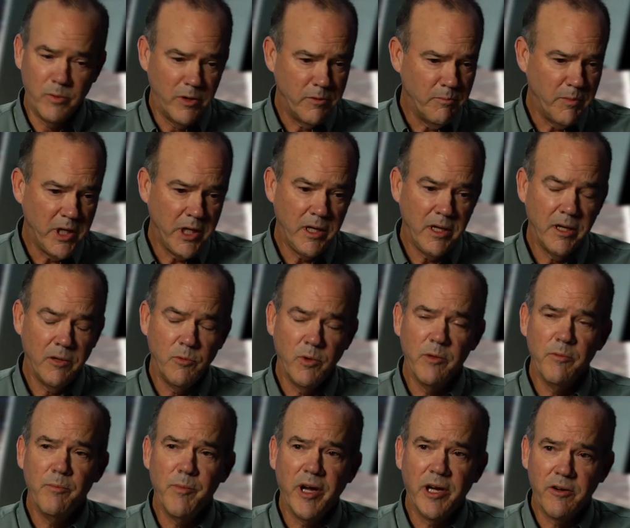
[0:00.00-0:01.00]
with me and
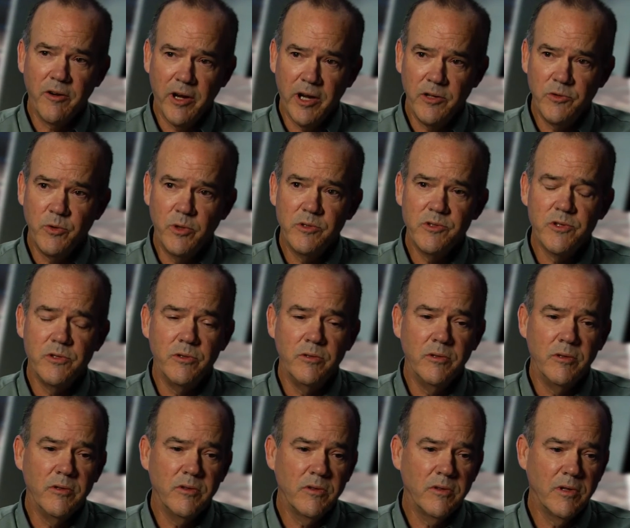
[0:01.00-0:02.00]
with my graduate
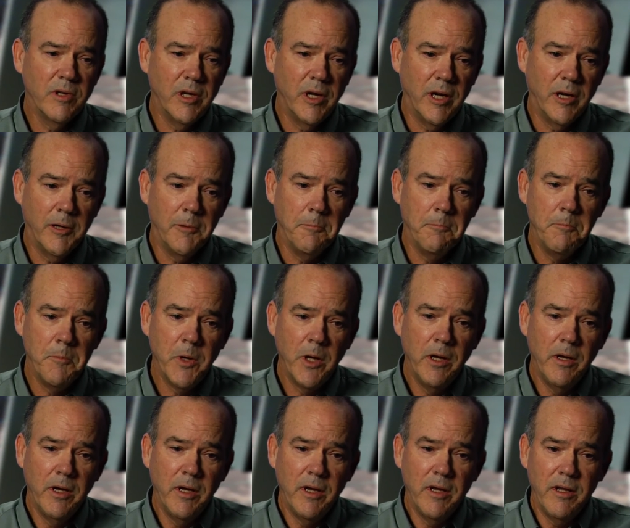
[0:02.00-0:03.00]
students. Um,
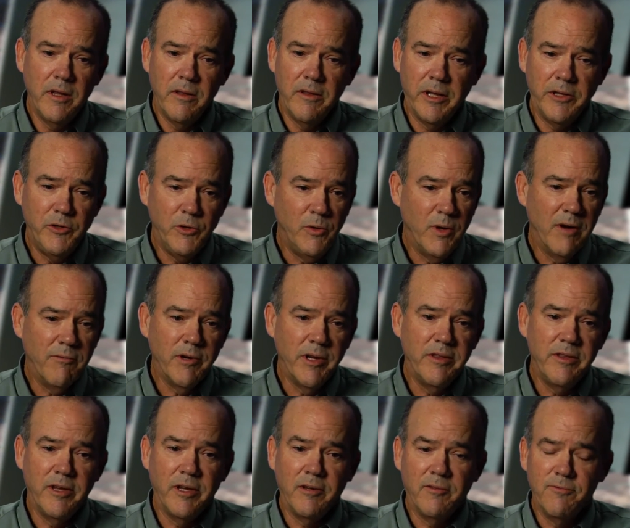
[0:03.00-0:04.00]
they do
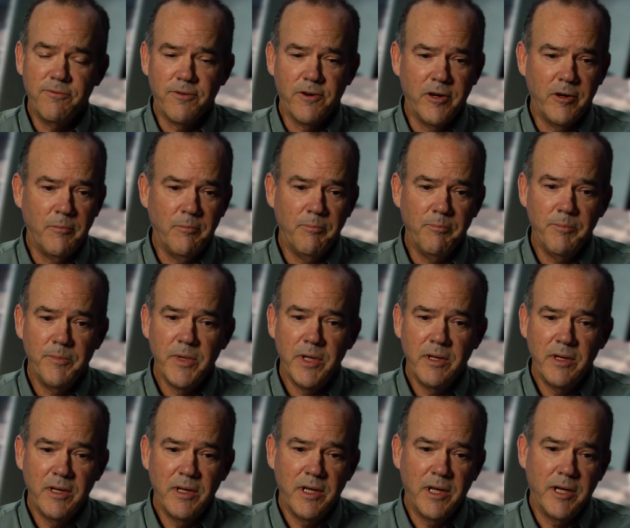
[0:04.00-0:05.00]
everything from
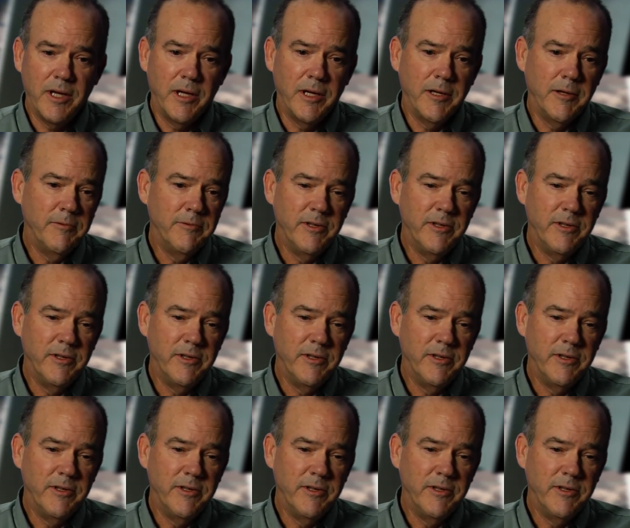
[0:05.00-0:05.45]
uh,